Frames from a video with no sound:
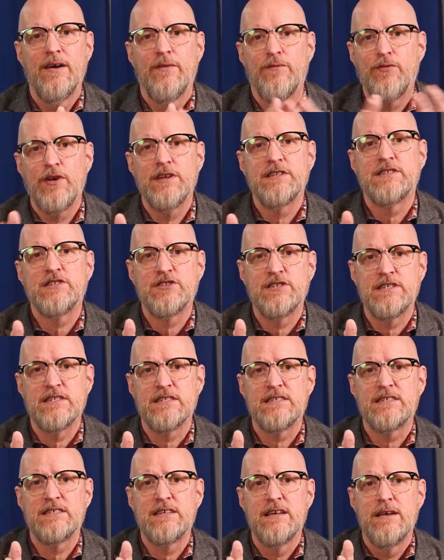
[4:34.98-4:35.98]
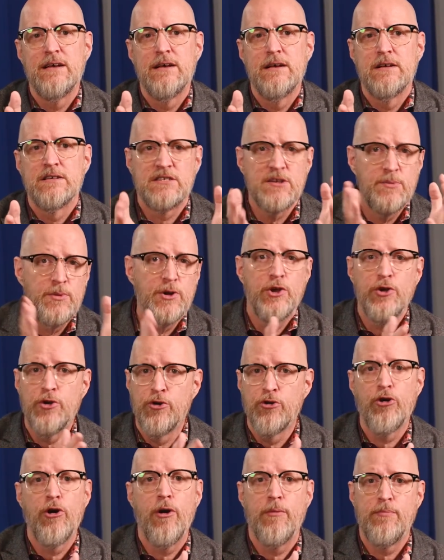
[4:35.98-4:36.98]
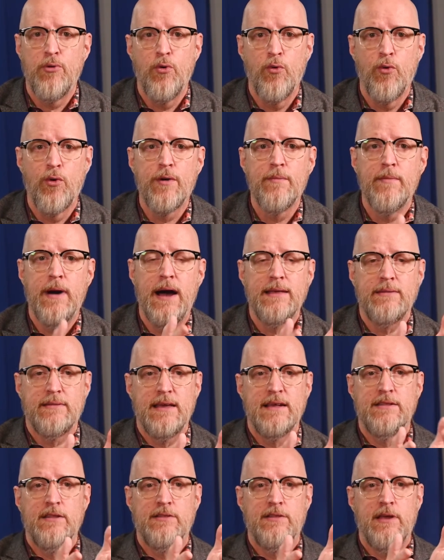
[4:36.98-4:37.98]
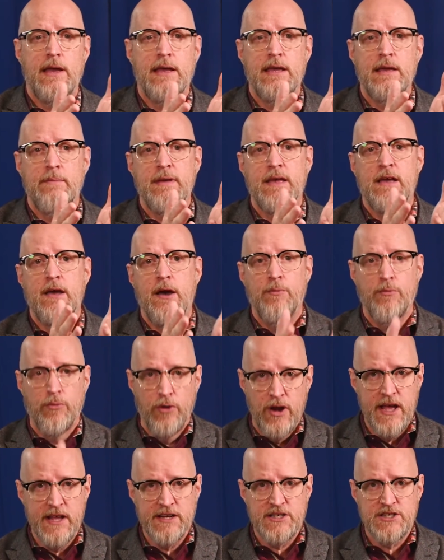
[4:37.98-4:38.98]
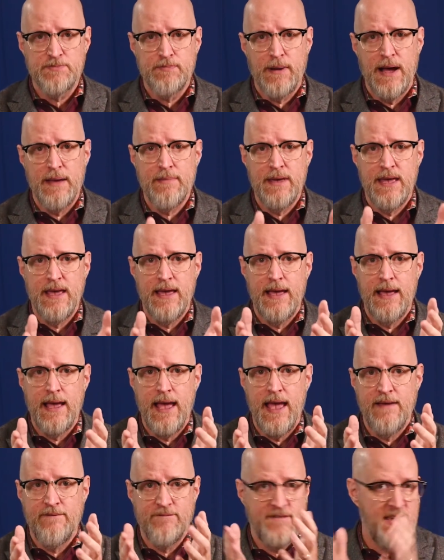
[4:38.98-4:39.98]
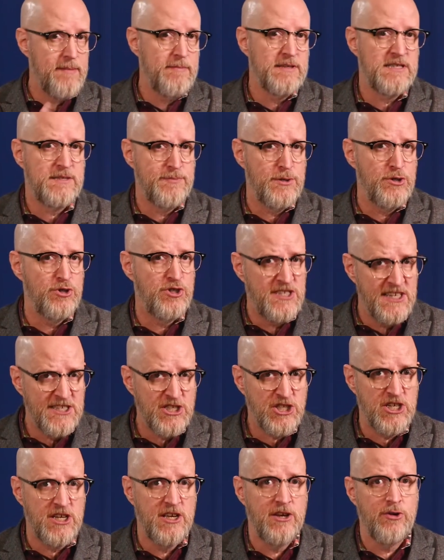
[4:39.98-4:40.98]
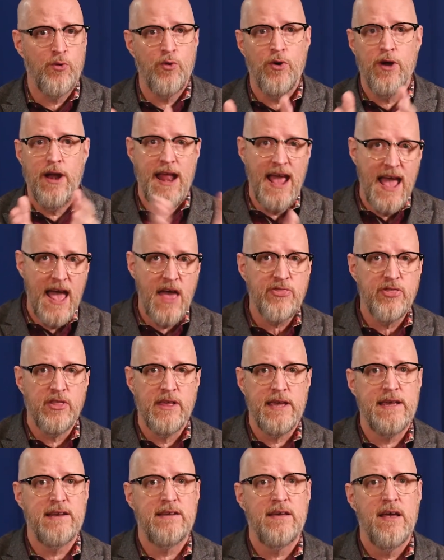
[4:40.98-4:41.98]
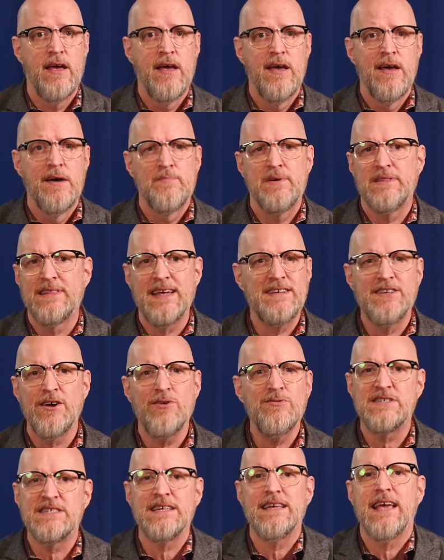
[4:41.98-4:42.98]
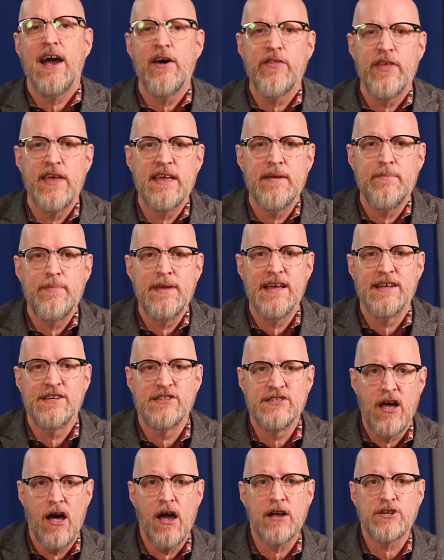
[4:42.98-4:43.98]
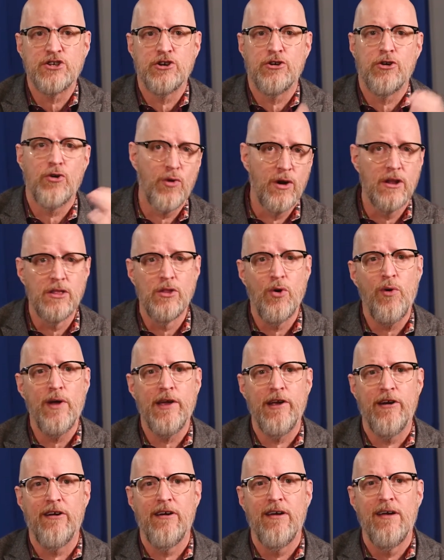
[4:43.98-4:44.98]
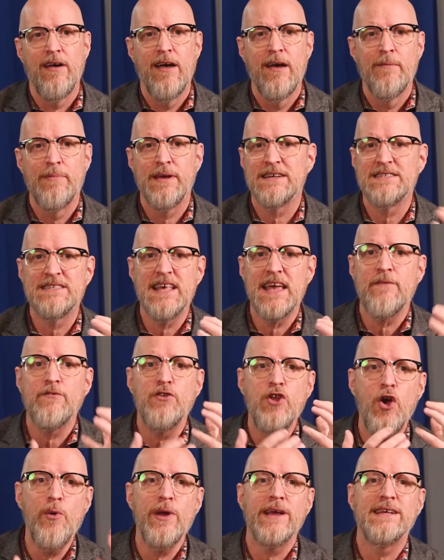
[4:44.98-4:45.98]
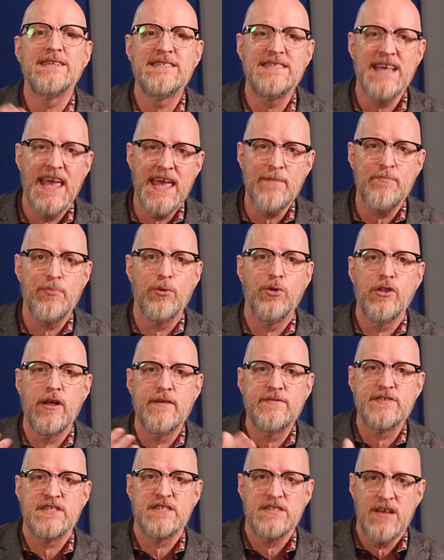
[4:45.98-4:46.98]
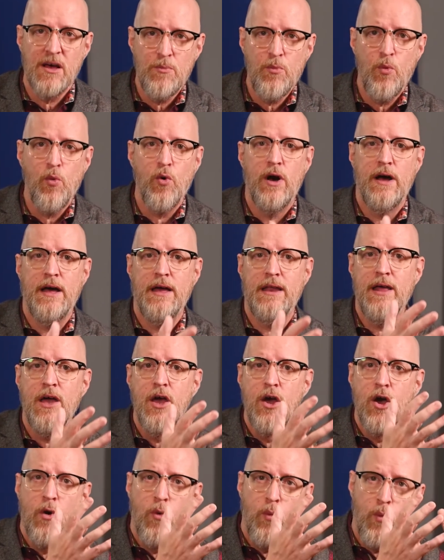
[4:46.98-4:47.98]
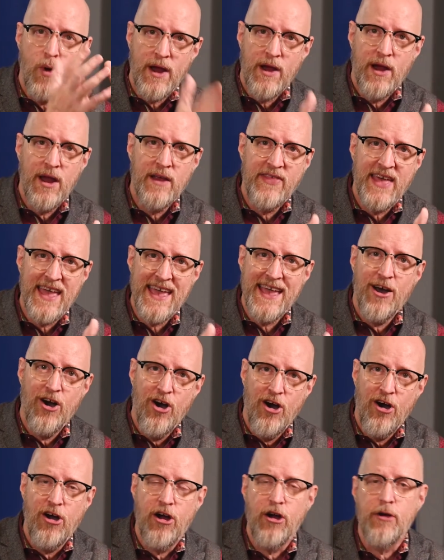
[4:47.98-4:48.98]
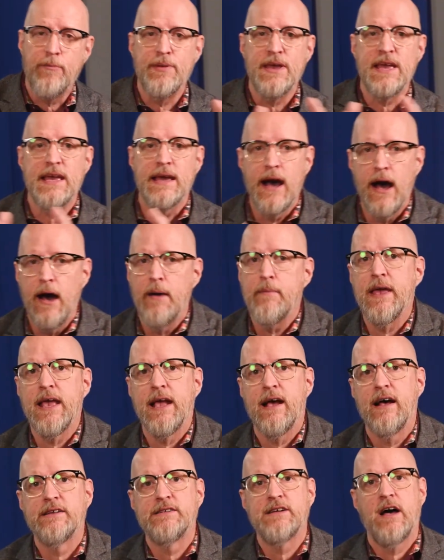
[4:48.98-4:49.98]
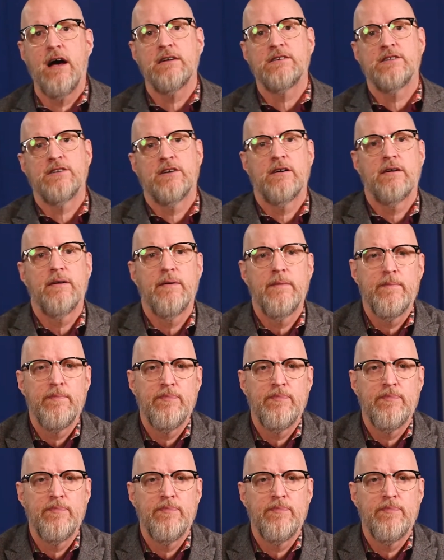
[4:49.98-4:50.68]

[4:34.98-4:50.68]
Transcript: For instance, someone who grew up poor might think that they could become rich by being a famous musician or an athlete, but they don't see how they could be a doctor or a lawyer because they have no example of someone where they are becoming a doctor.